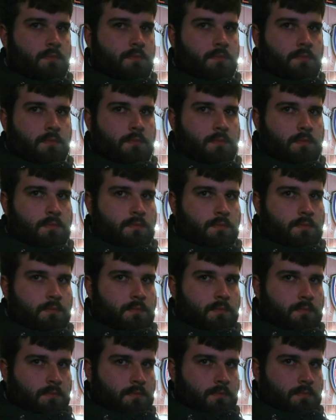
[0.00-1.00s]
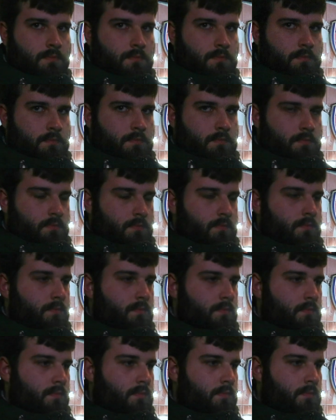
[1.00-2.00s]

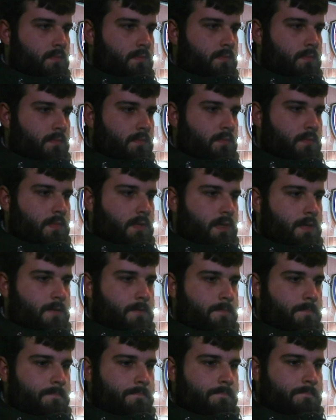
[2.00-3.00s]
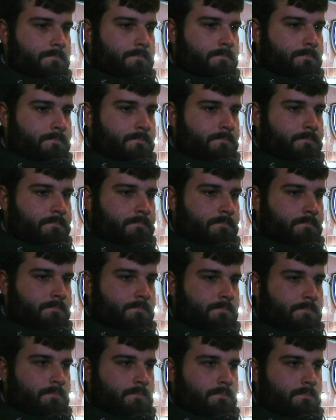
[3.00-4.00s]

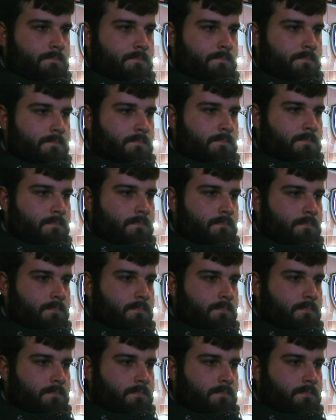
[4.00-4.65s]
No words are spoken by the person on screen.